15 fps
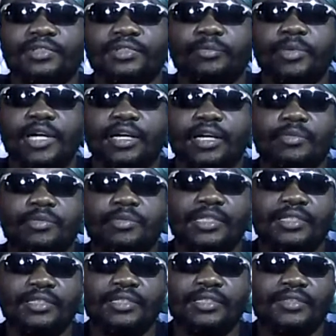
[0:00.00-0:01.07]
the
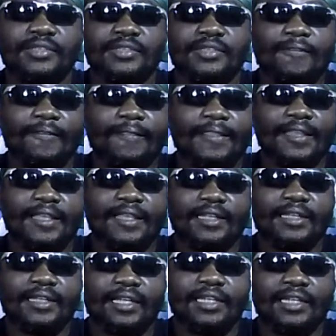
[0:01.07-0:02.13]
Maccabees,
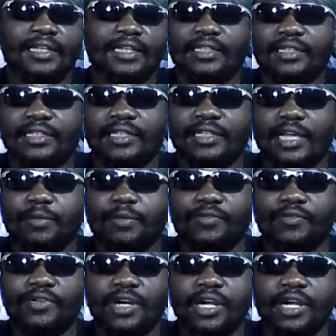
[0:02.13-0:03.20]
they did it in the time of
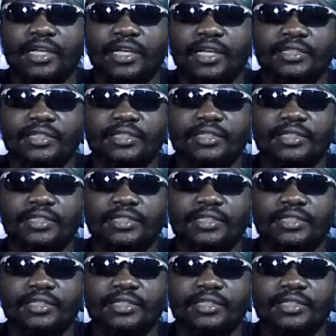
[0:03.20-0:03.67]
Christ,